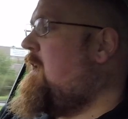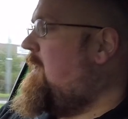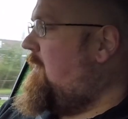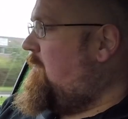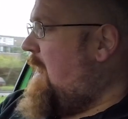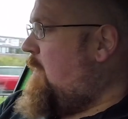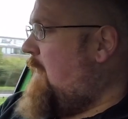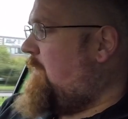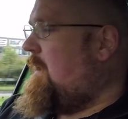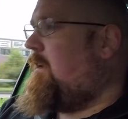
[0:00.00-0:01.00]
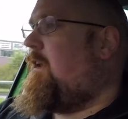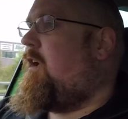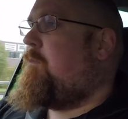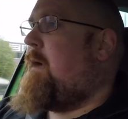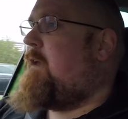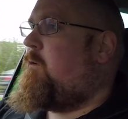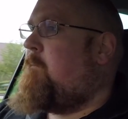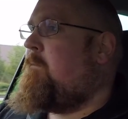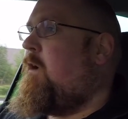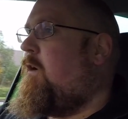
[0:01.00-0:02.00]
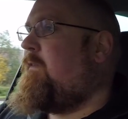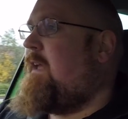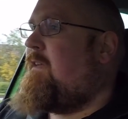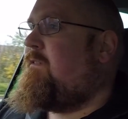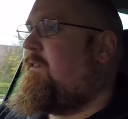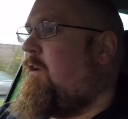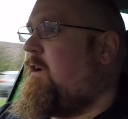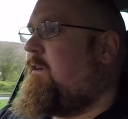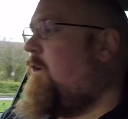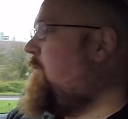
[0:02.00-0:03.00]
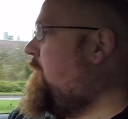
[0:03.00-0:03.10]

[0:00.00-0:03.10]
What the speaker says: You now have a little light panel on the inside of